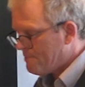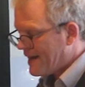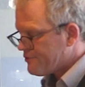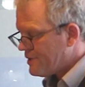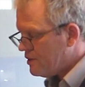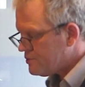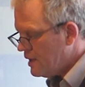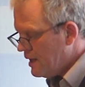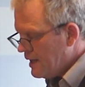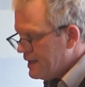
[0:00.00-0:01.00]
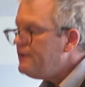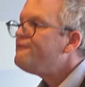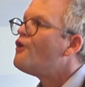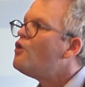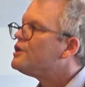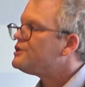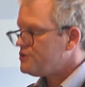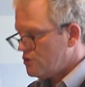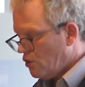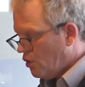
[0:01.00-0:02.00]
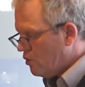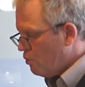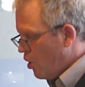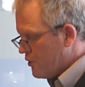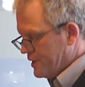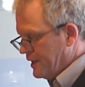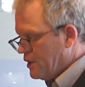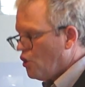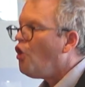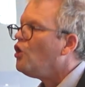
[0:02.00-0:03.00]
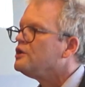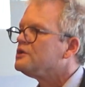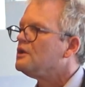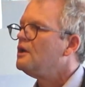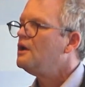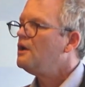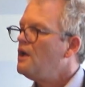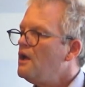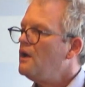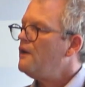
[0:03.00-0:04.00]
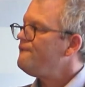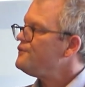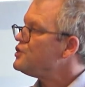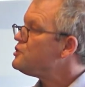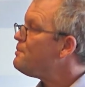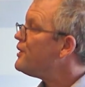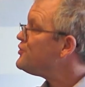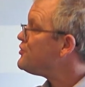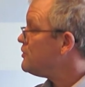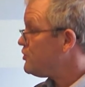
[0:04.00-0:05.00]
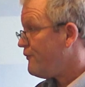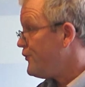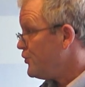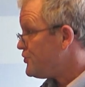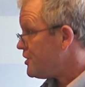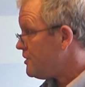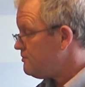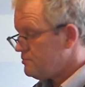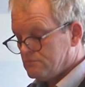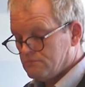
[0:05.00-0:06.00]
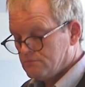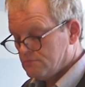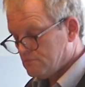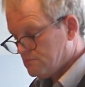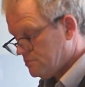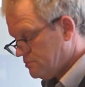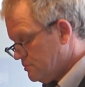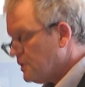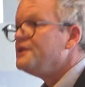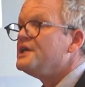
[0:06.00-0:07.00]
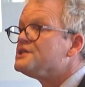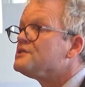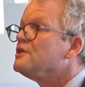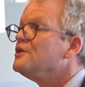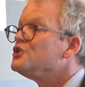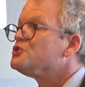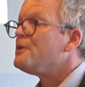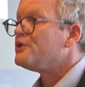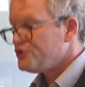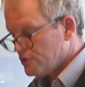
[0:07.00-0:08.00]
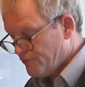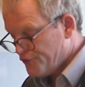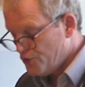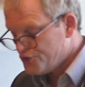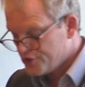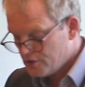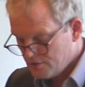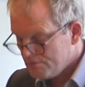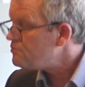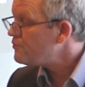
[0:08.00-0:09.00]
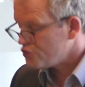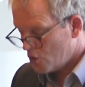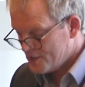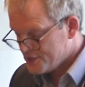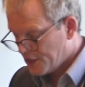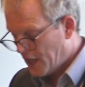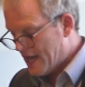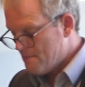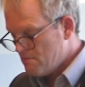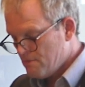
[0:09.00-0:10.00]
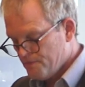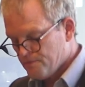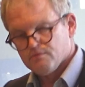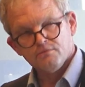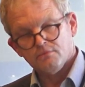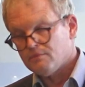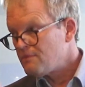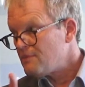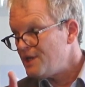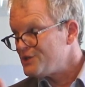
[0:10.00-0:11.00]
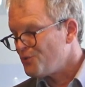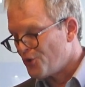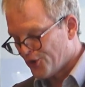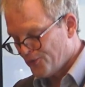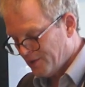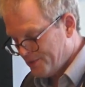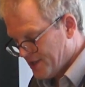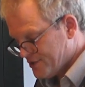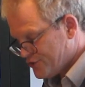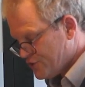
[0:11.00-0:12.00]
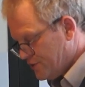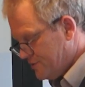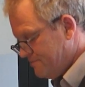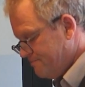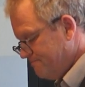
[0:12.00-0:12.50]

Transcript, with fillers: background, he focused on what he called the spiritual future. In this spiritual future, so his claim, his work will be understood.